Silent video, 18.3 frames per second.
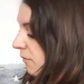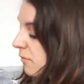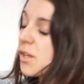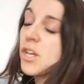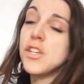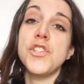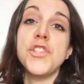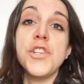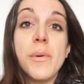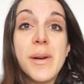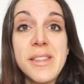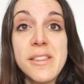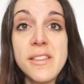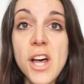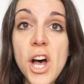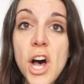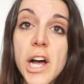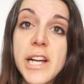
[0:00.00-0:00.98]
So I
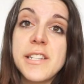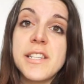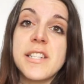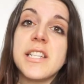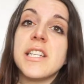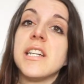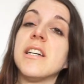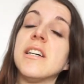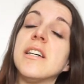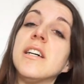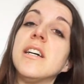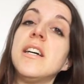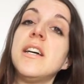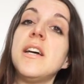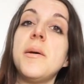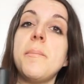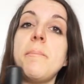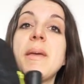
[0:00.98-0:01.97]
thought,
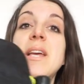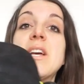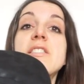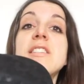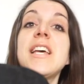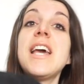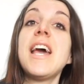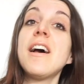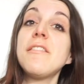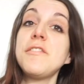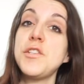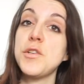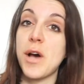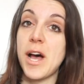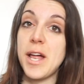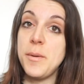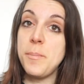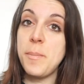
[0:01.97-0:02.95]
because I have
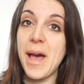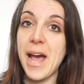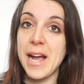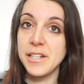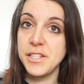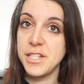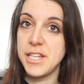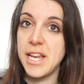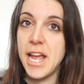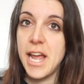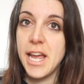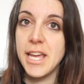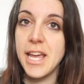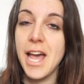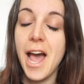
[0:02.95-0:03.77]
to unpack today,